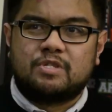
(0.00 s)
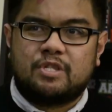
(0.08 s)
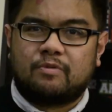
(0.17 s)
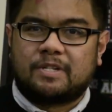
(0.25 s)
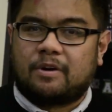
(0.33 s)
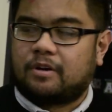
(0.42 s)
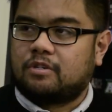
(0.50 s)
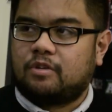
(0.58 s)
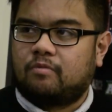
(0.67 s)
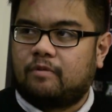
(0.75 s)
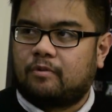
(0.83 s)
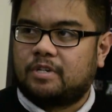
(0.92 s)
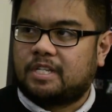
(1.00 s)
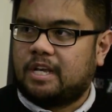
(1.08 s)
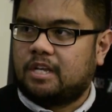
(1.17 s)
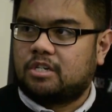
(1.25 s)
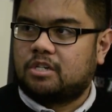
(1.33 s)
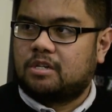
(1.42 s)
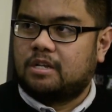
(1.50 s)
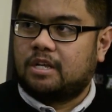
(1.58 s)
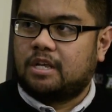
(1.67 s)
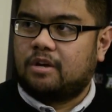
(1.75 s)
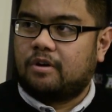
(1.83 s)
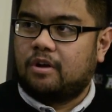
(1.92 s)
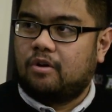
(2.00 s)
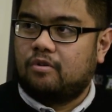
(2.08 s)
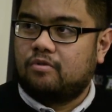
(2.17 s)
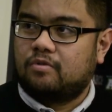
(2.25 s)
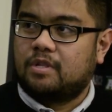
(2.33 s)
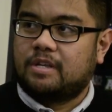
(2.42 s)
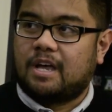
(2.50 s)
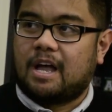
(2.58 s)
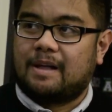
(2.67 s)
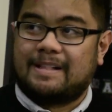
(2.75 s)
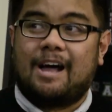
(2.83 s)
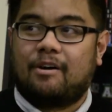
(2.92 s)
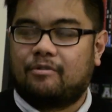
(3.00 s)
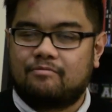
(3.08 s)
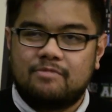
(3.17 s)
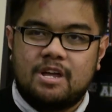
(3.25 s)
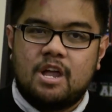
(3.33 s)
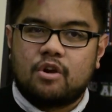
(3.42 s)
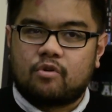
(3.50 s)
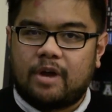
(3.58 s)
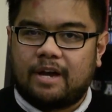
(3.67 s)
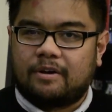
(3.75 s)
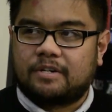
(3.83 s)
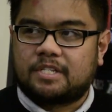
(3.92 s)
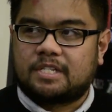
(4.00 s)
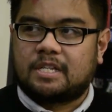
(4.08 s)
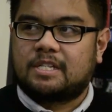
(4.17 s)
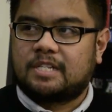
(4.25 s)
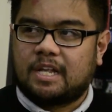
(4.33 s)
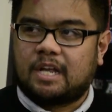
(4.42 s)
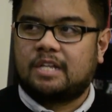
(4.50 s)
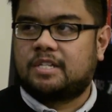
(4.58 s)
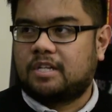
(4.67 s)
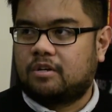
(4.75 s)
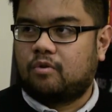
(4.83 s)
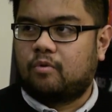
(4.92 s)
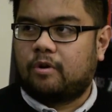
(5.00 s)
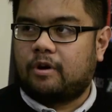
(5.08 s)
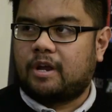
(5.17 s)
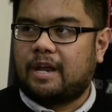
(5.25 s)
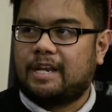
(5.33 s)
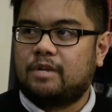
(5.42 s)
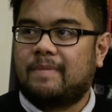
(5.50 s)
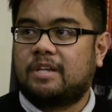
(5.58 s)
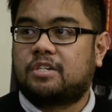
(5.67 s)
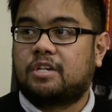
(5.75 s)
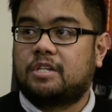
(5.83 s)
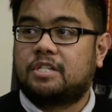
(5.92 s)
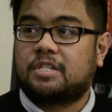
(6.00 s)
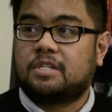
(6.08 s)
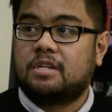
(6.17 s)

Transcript: There was an article you wrote for a Sketch like a year ago, how creators can sell their work, and you mentioned